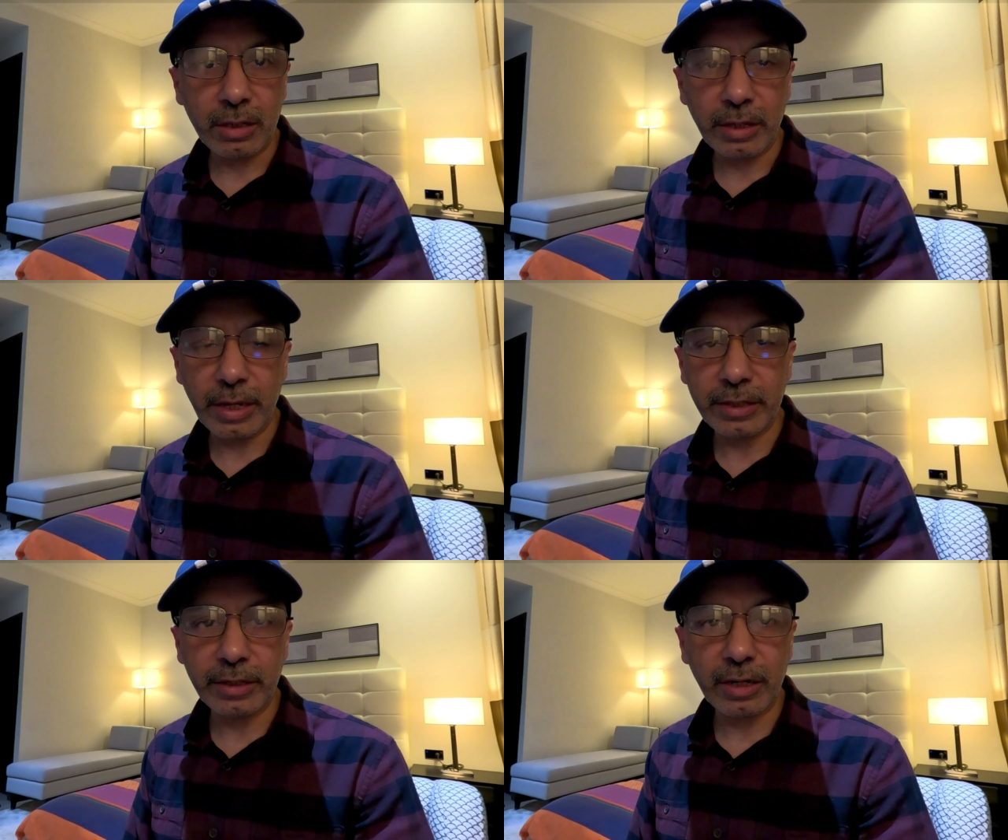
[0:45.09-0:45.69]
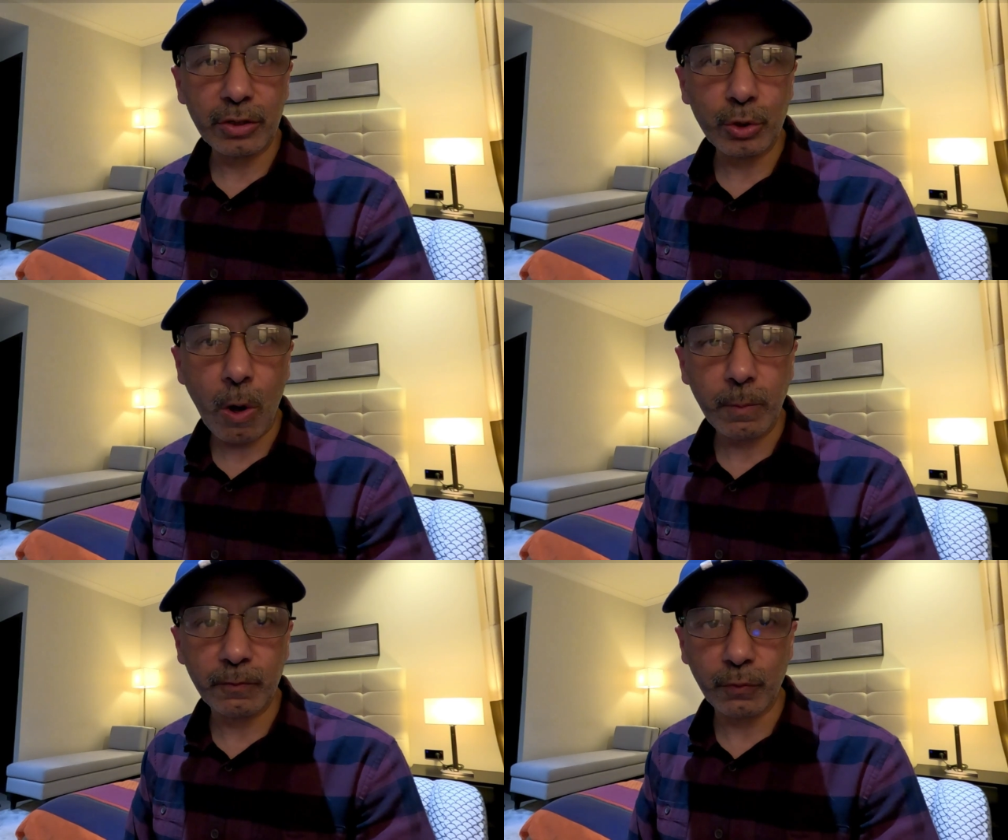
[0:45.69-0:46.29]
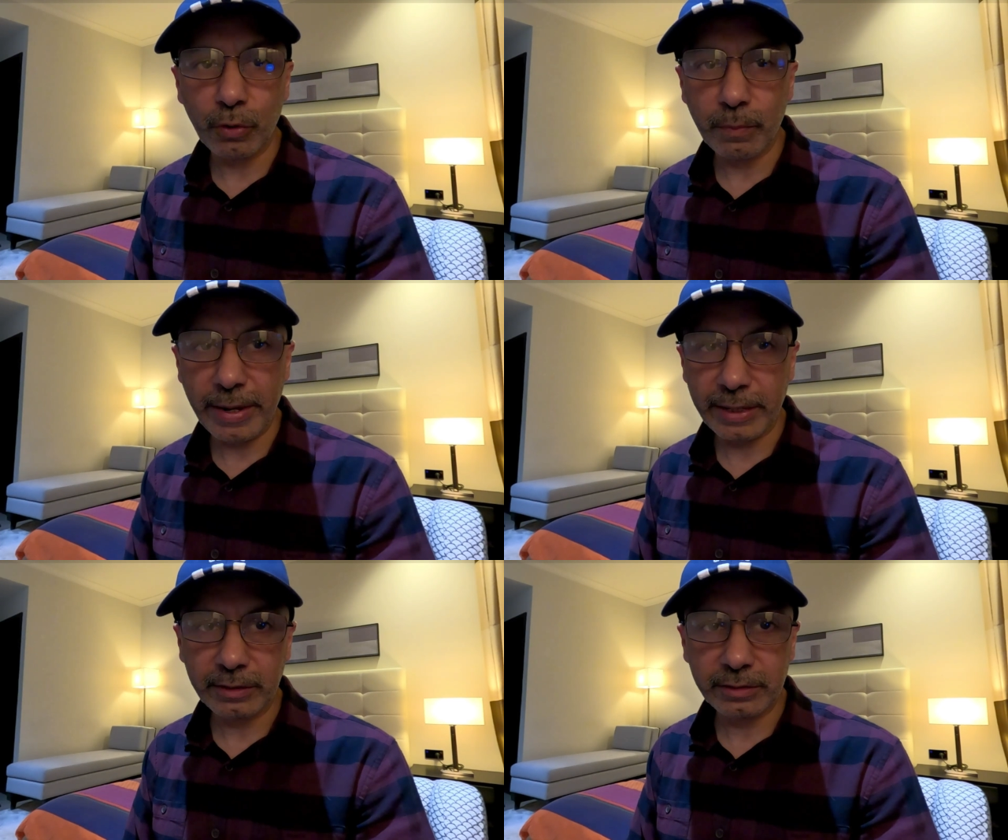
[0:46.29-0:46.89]
and there are top 4
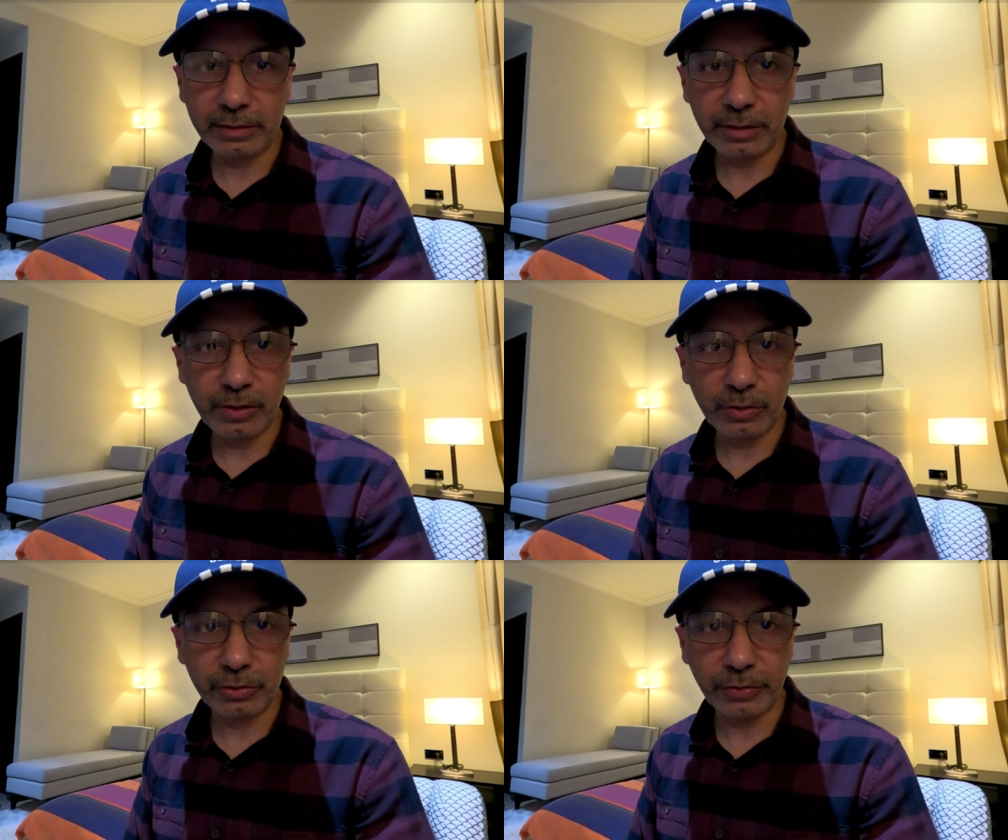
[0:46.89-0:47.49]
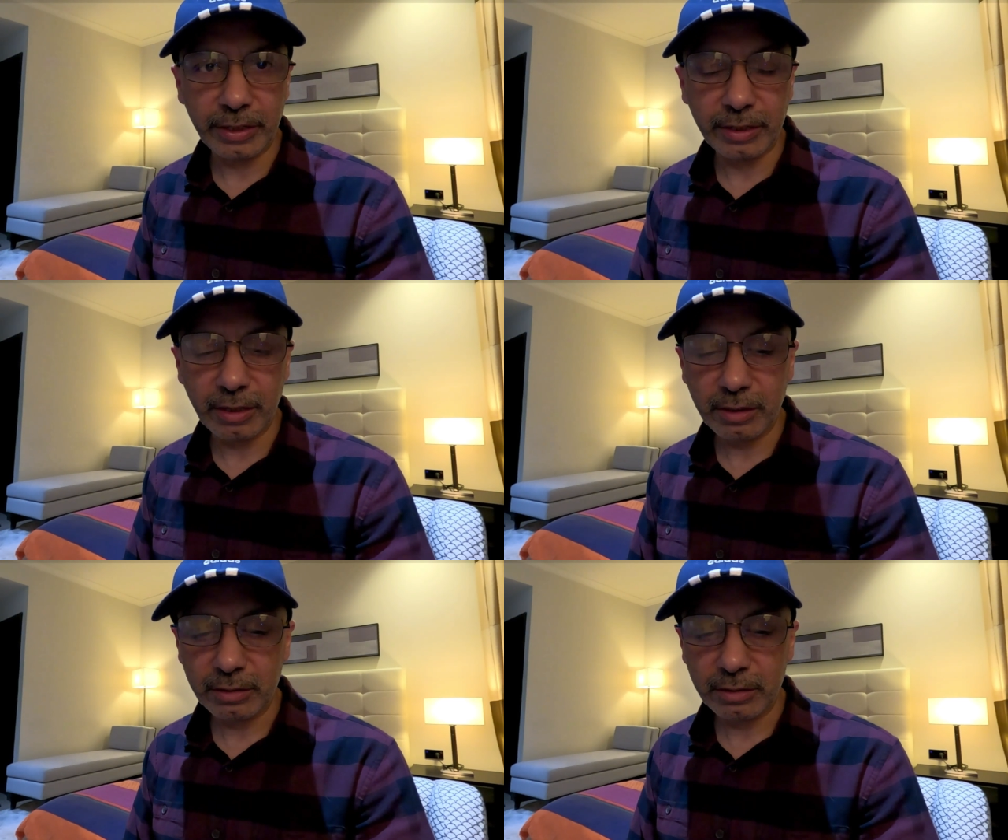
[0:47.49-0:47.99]
banks in Australia.